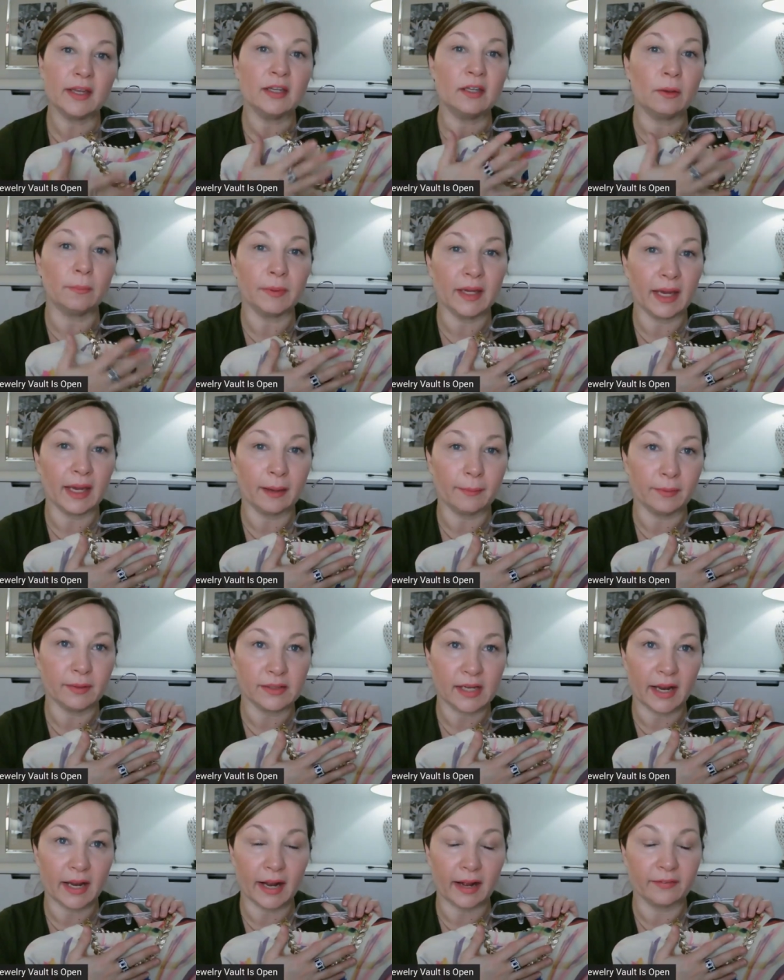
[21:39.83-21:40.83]
You'll be able
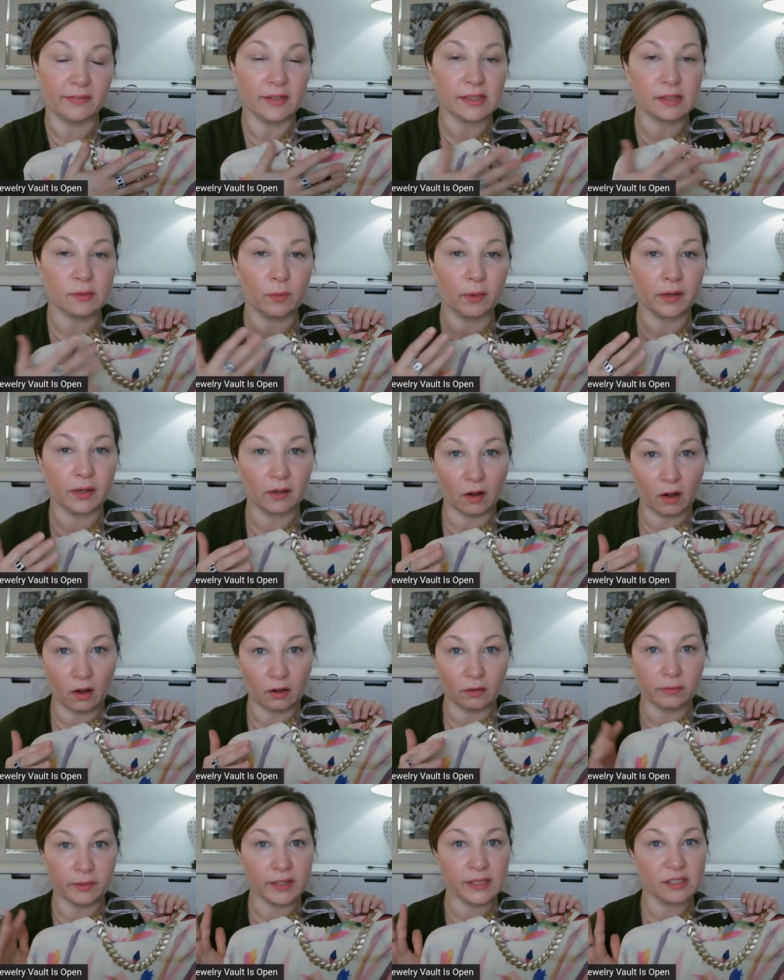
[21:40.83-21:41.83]
to add this one and
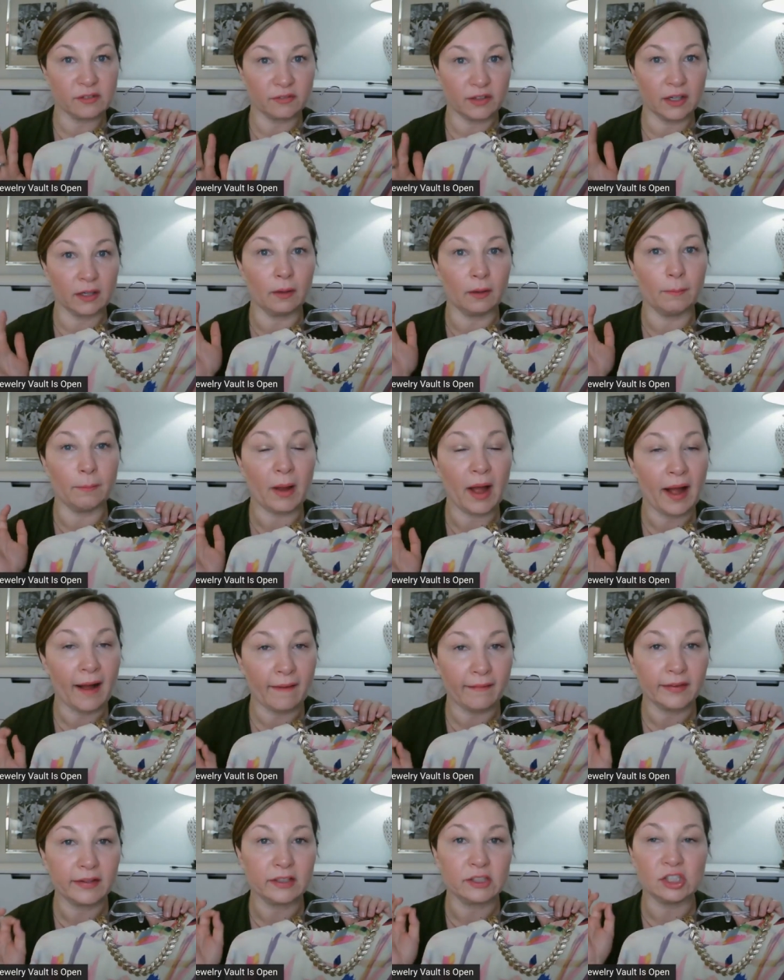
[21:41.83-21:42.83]
always feel
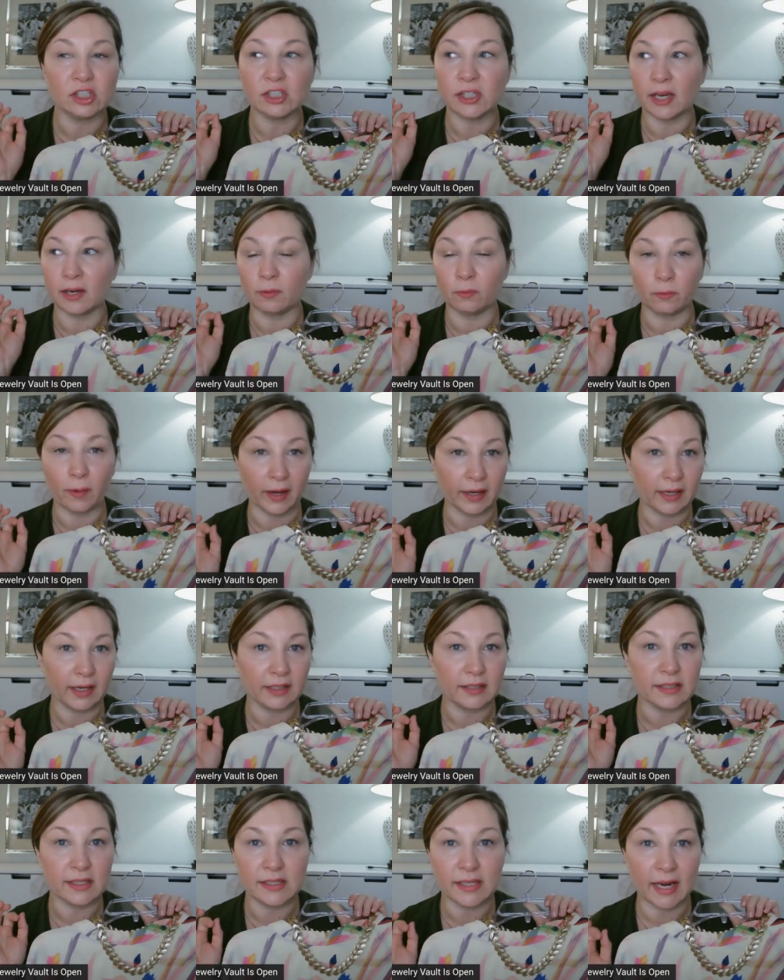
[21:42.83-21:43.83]
polished and ready
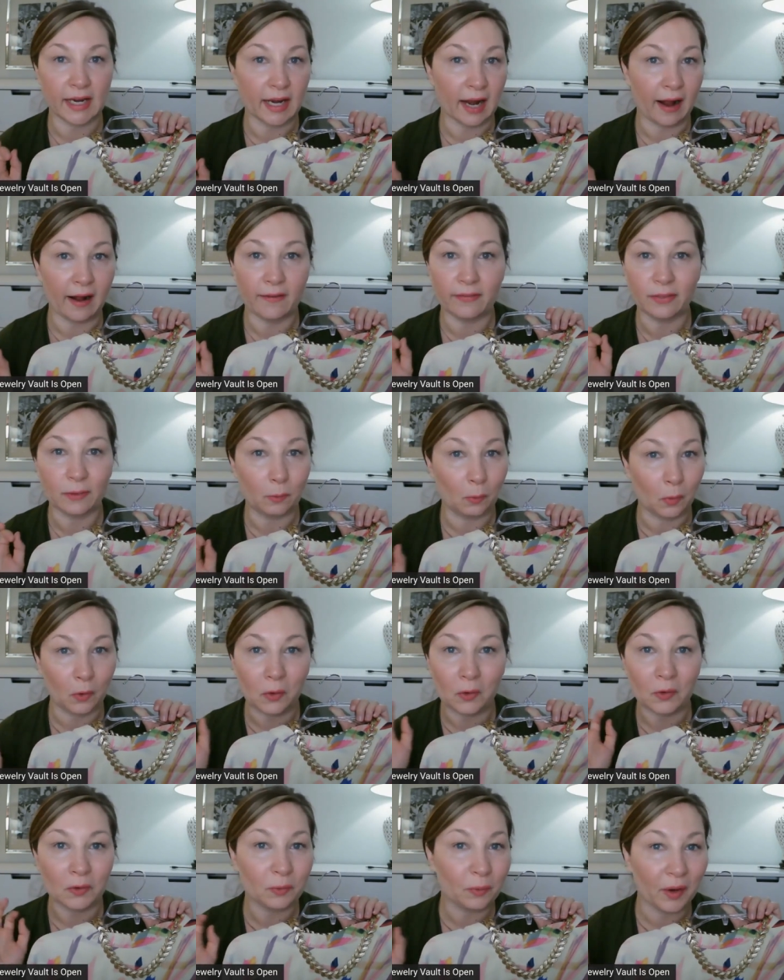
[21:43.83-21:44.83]
to take on the
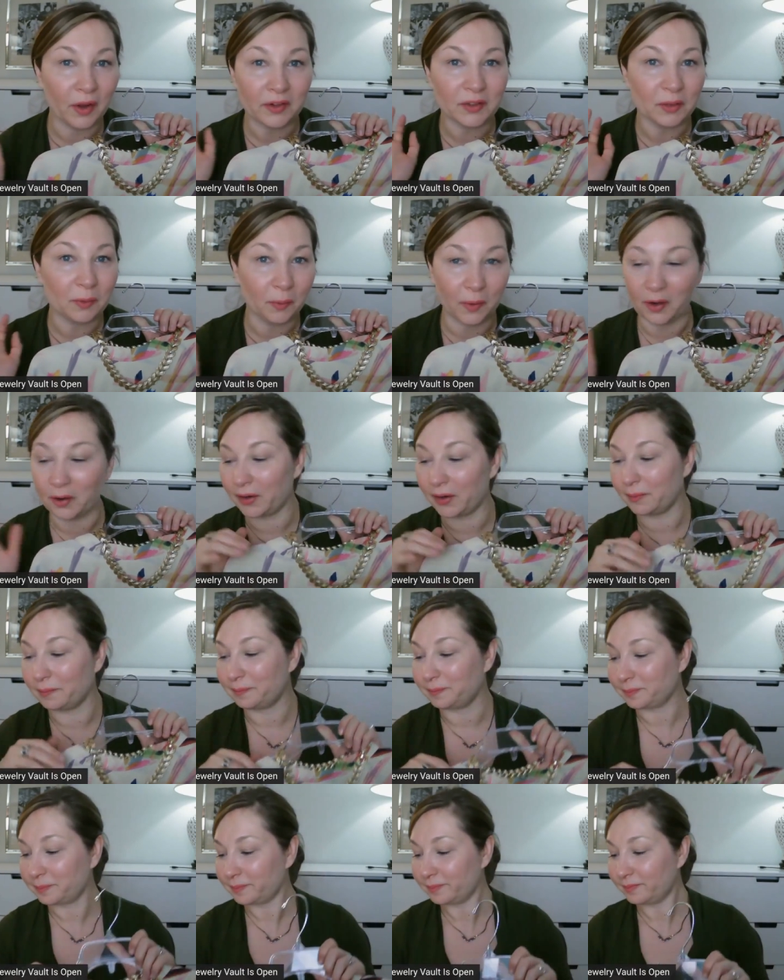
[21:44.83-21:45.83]
world while you wear
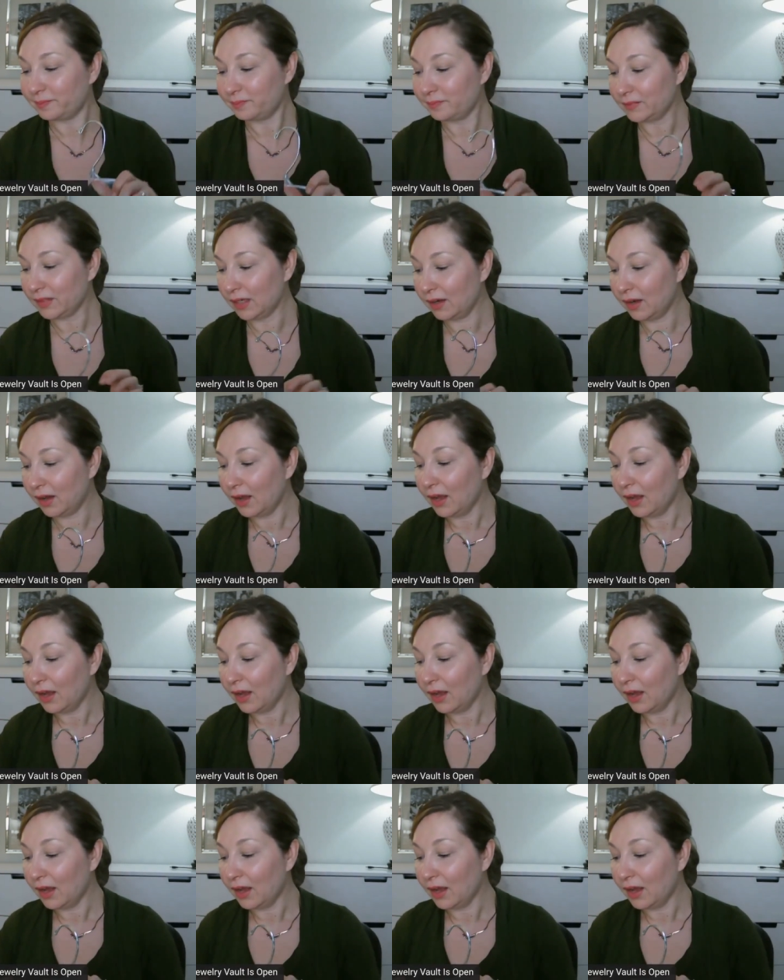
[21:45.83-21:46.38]
it.